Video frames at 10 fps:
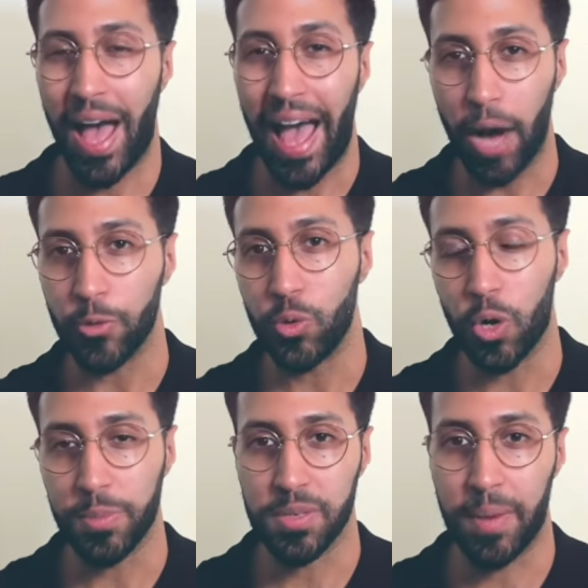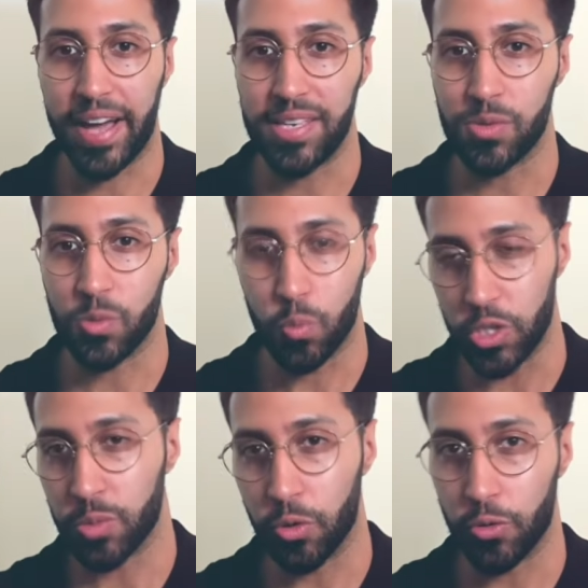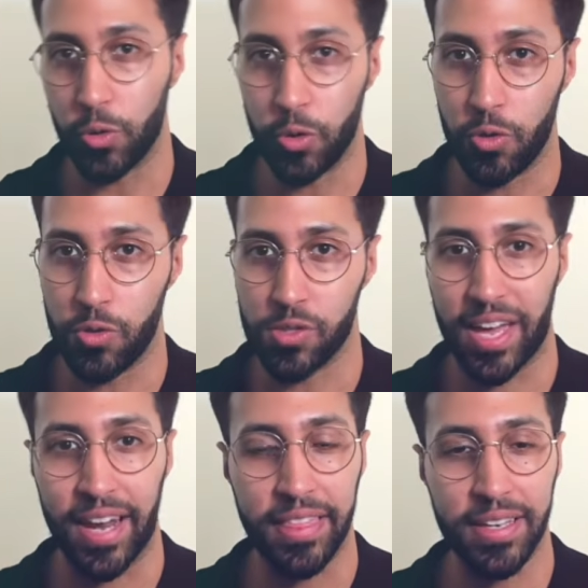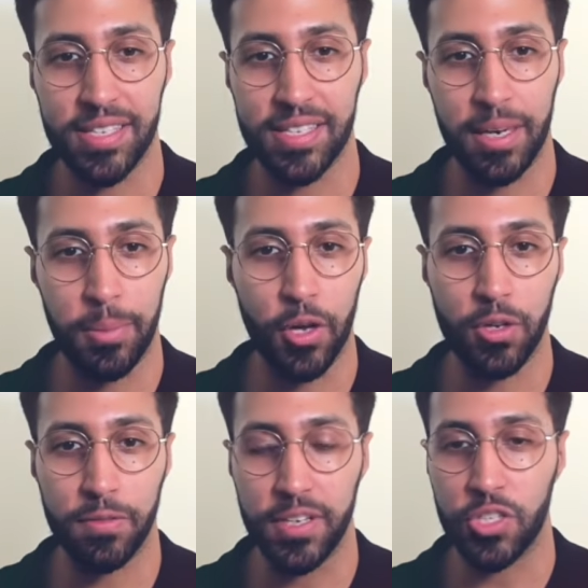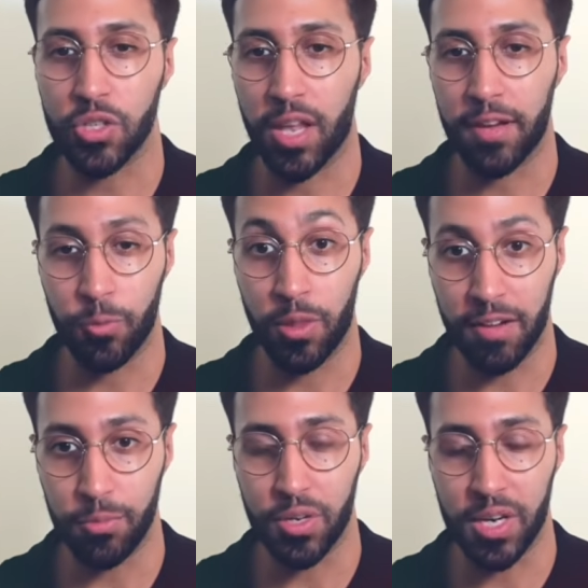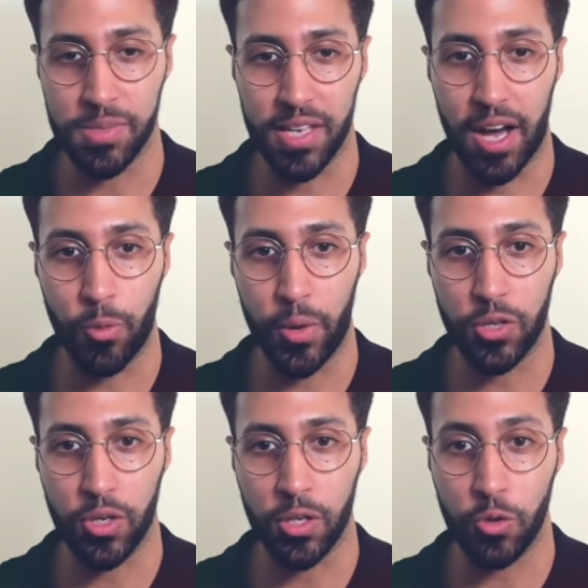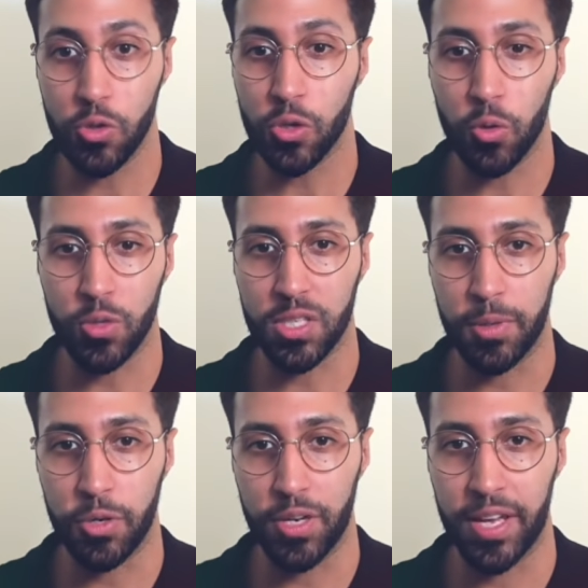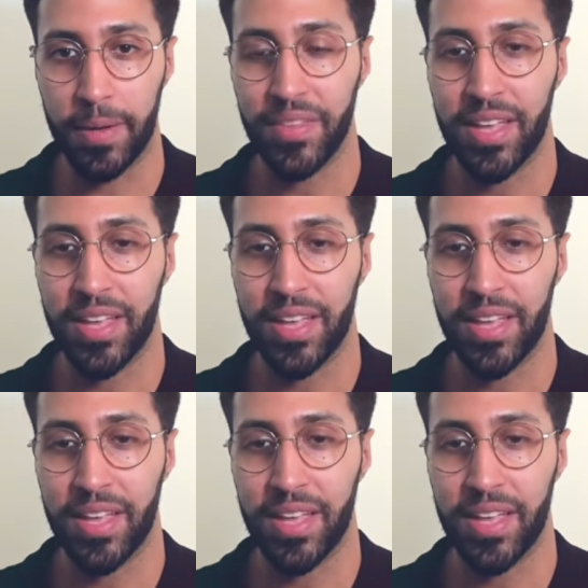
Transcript: how you optimize which model you use. And I think there's going to be a good feature with Loveable comes out where you can use Claude to build it.